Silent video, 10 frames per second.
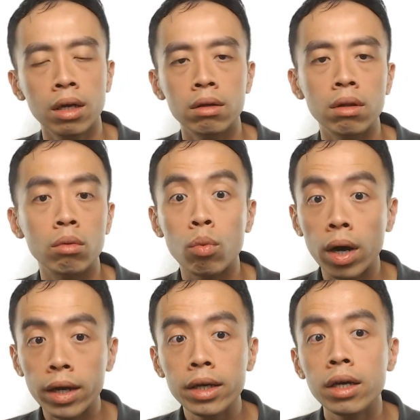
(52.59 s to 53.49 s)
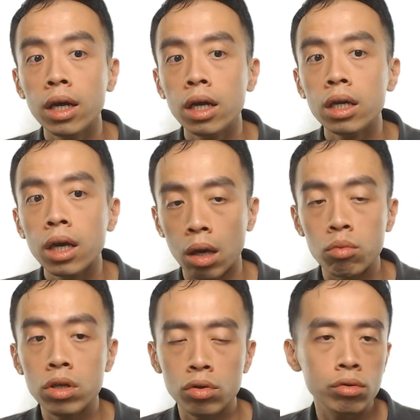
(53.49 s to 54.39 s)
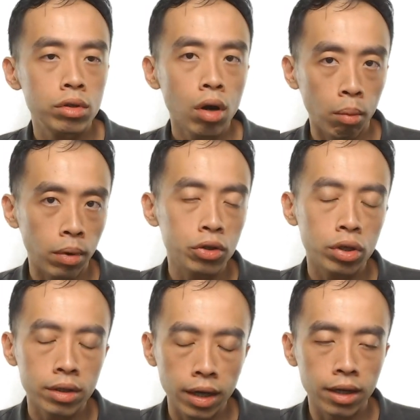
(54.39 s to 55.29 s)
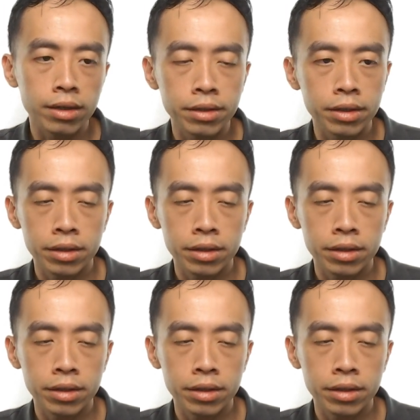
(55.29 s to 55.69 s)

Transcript: Now, why can we use combustion analysis?